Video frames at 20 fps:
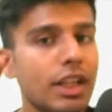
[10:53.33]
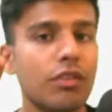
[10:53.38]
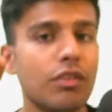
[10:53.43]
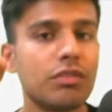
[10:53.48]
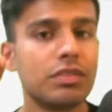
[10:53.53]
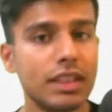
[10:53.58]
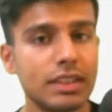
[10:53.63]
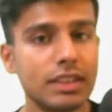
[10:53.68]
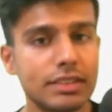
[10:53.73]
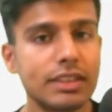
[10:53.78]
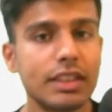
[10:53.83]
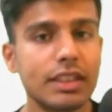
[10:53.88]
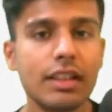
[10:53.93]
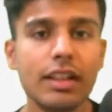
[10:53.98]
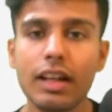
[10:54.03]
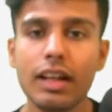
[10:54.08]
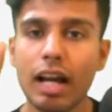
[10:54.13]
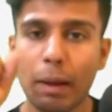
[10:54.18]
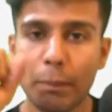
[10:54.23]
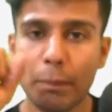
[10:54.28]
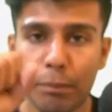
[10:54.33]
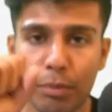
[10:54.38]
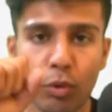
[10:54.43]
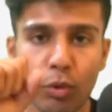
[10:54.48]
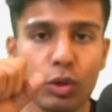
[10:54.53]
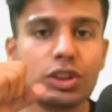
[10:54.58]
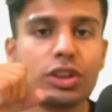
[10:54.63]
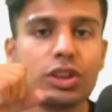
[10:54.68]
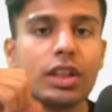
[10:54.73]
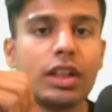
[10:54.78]
of this
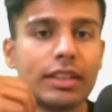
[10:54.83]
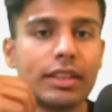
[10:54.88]
approach,